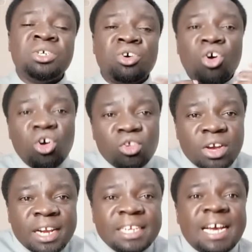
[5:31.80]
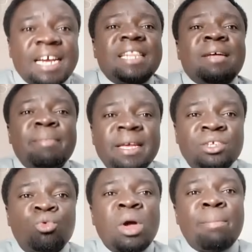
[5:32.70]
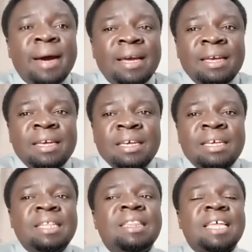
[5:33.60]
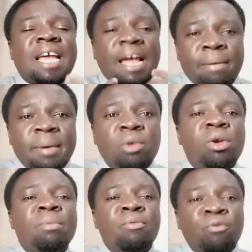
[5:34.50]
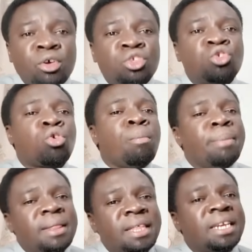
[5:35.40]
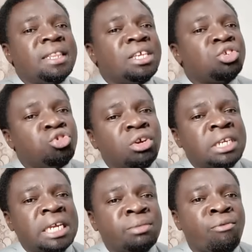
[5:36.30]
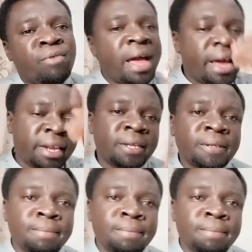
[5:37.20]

Or you're creating another mess whereby the government will be forced to compensate these doctors for firing?